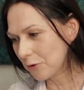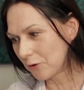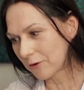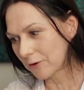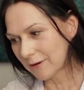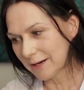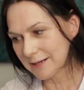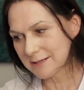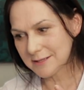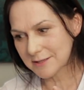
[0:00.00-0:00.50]

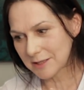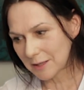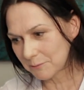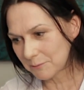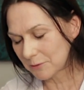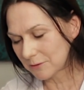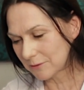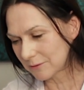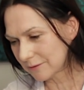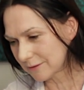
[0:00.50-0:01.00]
or I
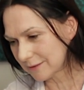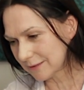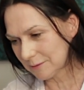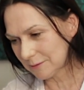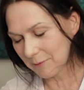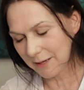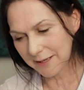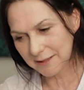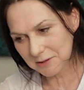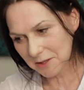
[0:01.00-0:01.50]
stumbled
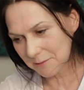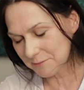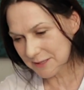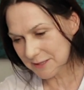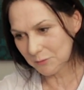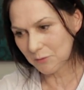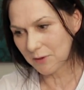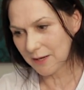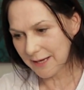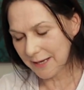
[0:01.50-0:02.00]
in my
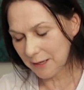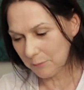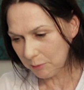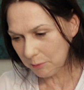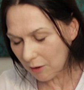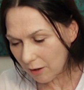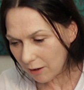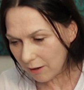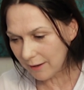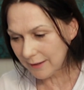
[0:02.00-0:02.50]
clumsy way
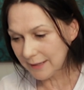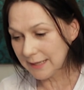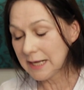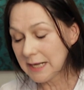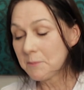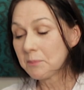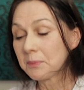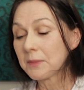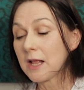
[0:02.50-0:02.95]
upon